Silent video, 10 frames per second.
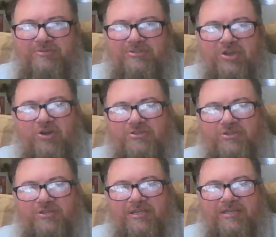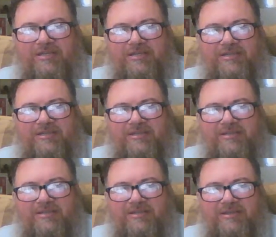talk to you,
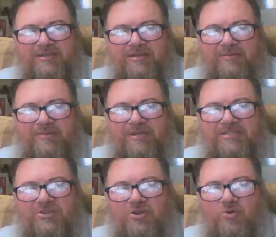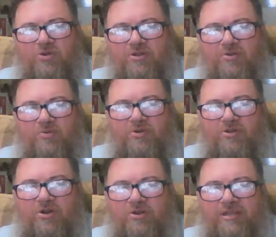because
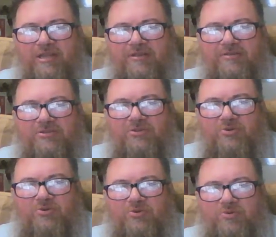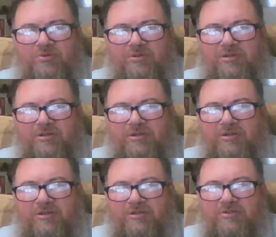we're on here to
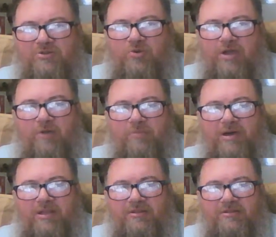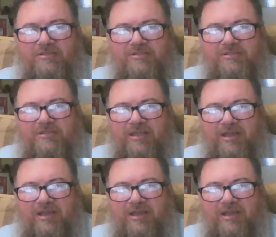help others,